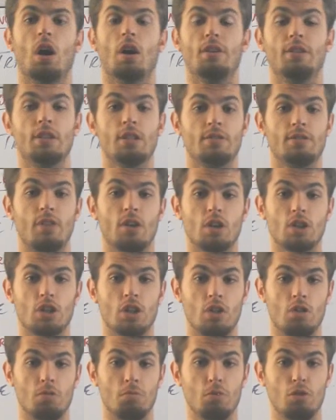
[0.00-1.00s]

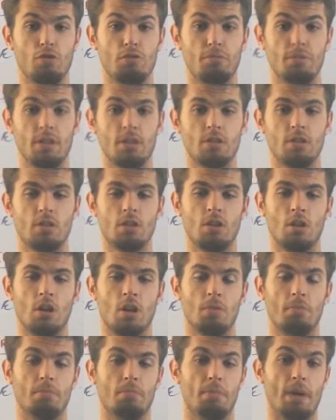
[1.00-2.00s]
dysfunctional movements,
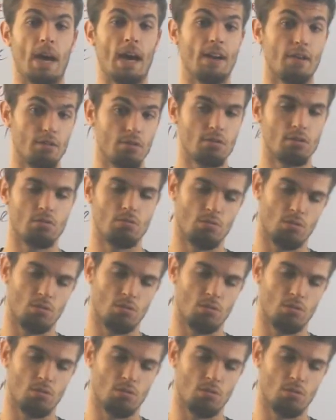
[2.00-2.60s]
patterns.